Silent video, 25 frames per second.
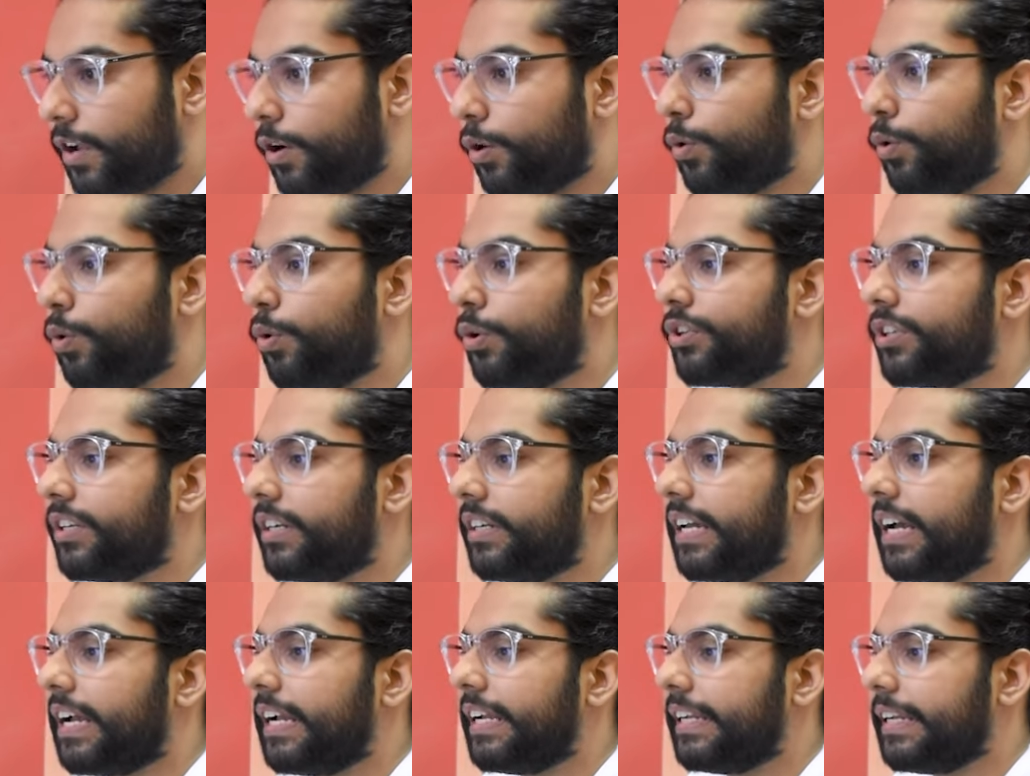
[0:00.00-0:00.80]
Oh shit,
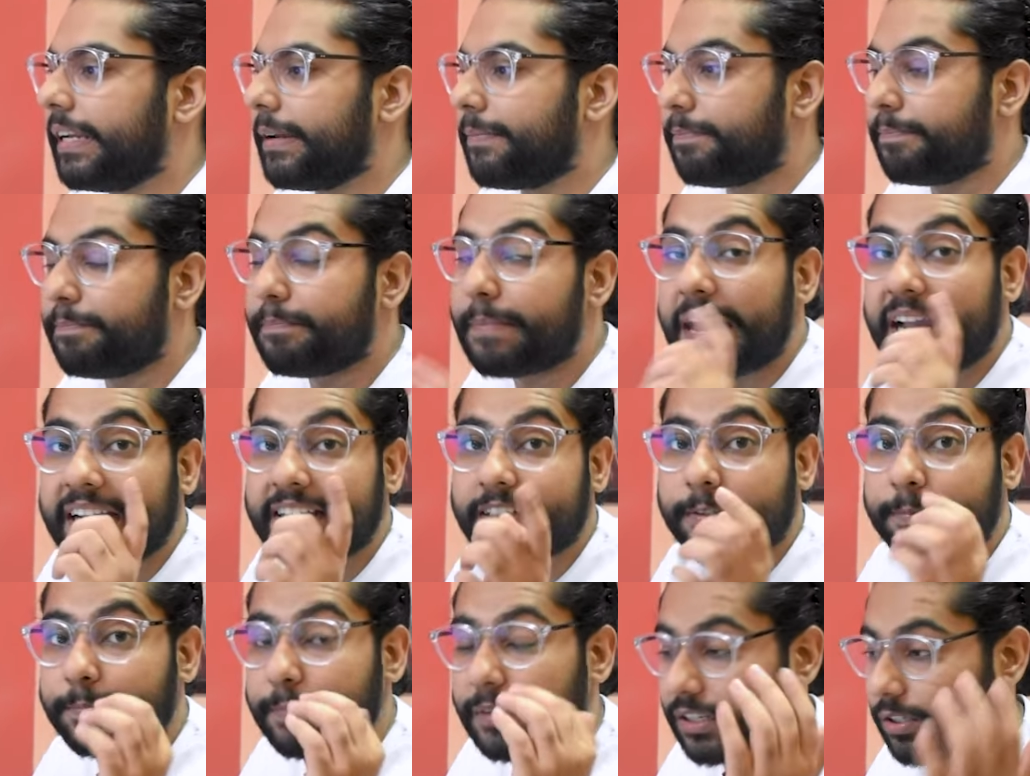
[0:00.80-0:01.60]

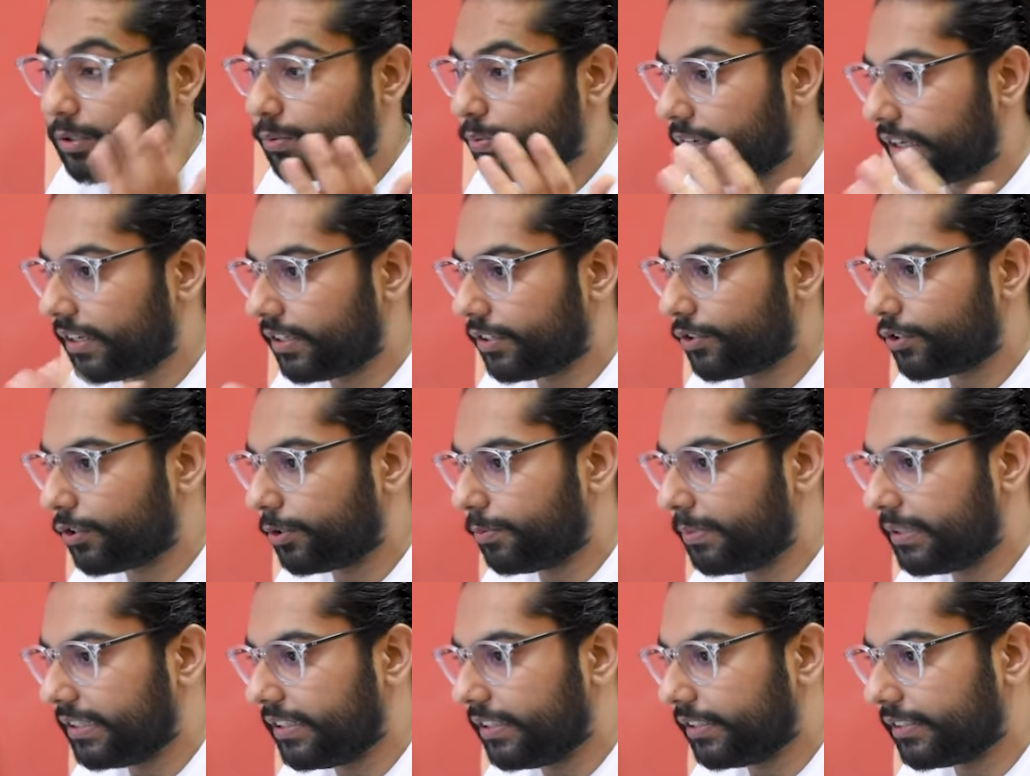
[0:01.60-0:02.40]
max plus 1
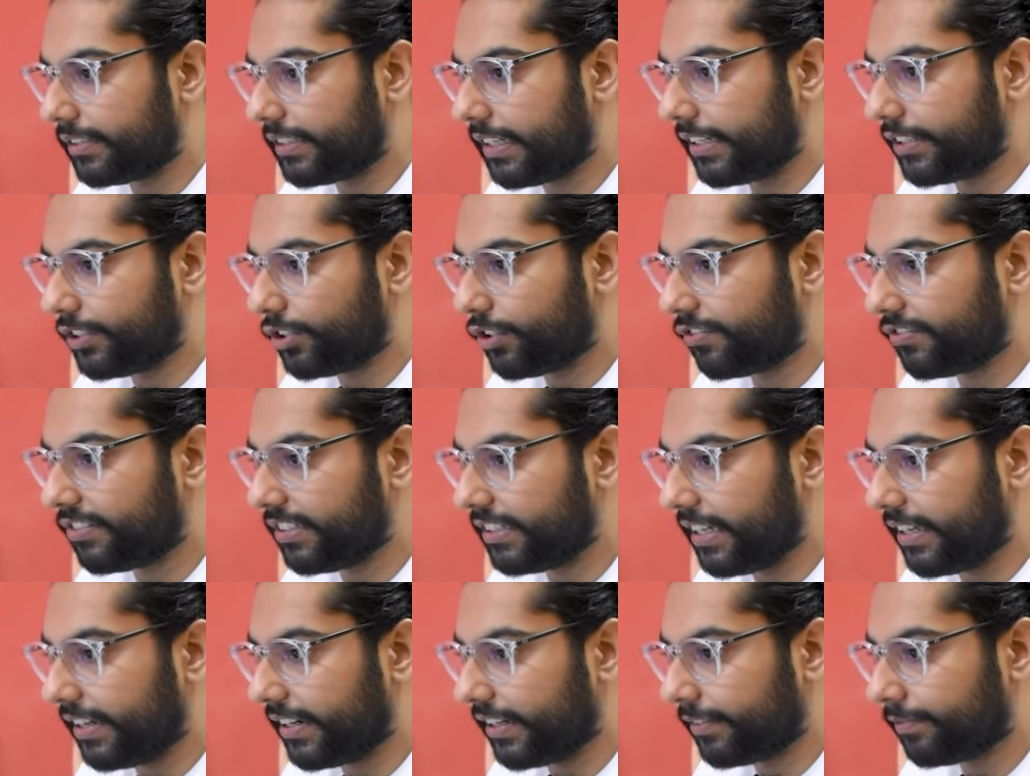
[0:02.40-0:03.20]
should be the size of
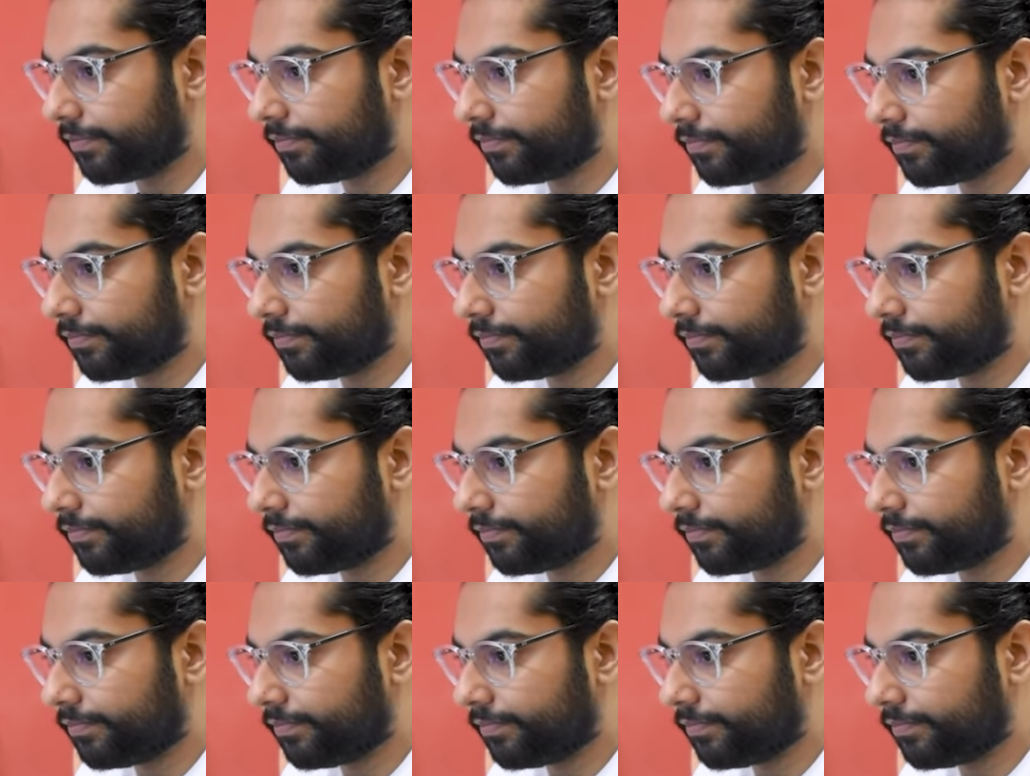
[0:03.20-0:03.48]
the array,